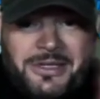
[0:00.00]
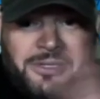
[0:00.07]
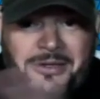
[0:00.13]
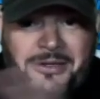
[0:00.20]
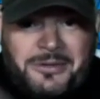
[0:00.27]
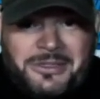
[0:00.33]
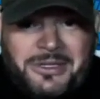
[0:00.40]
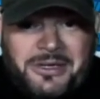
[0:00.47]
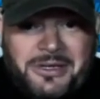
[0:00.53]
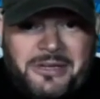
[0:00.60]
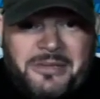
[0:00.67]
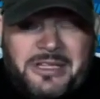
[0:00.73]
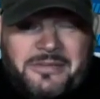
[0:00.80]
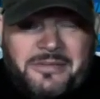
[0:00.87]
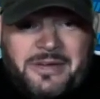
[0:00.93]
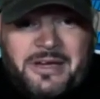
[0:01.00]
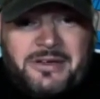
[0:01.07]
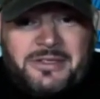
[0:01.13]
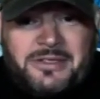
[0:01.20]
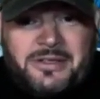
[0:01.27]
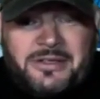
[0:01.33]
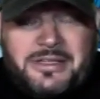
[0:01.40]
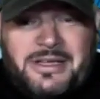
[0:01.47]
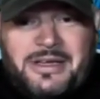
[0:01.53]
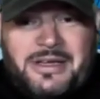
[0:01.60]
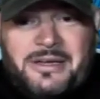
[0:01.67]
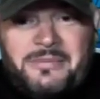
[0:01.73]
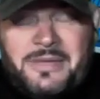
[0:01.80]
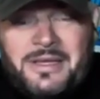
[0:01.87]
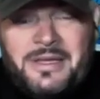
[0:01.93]
We're talking about the virus all the
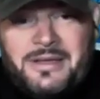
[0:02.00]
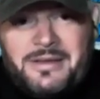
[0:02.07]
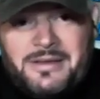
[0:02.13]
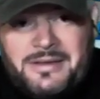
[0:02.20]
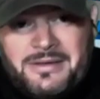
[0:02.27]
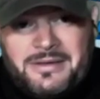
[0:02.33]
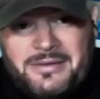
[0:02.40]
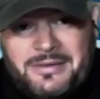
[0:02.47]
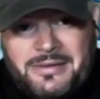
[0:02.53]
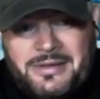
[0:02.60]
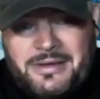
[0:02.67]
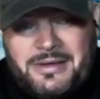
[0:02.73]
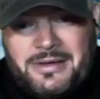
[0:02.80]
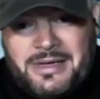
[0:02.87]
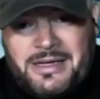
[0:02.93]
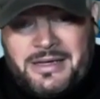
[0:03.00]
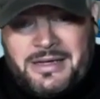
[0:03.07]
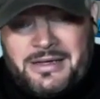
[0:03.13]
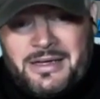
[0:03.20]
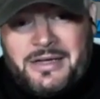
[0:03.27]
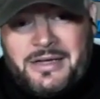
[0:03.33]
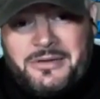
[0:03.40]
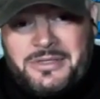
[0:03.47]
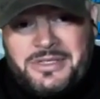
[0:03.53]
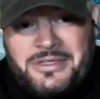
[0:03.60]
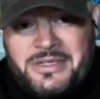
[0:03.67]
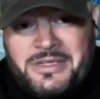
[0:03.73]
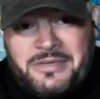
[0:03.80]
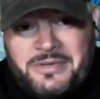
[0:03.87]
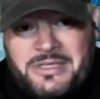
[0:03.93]
time, and Congress
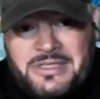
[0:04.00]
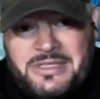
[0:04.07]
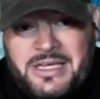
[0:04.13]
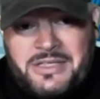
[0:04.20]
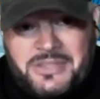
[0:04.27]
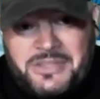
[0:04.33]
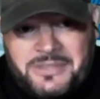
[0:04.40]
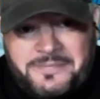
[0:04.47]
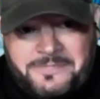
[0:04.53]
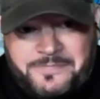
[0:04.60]
isn't even in session.